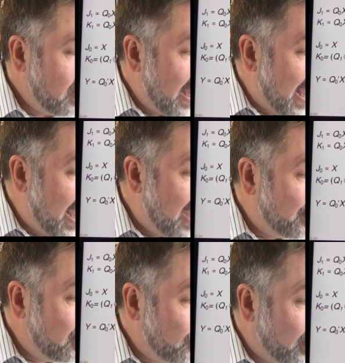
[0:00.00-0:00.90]
And
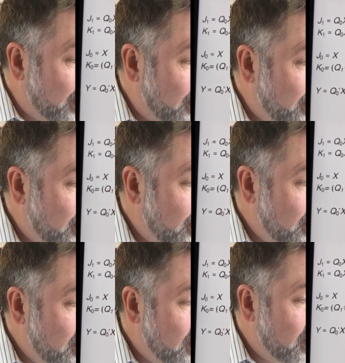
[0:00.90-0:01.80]
it with
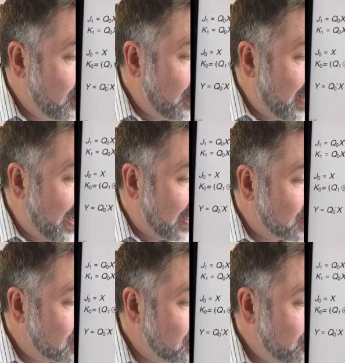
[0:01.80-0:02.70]

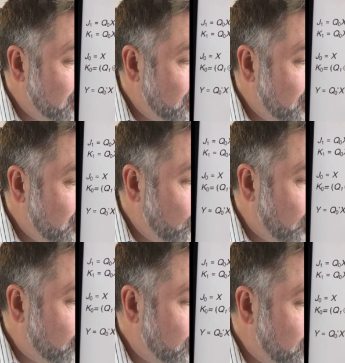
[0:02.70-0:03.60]
X. One
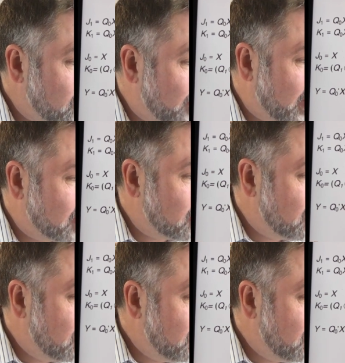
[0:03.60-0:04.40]
more use of X.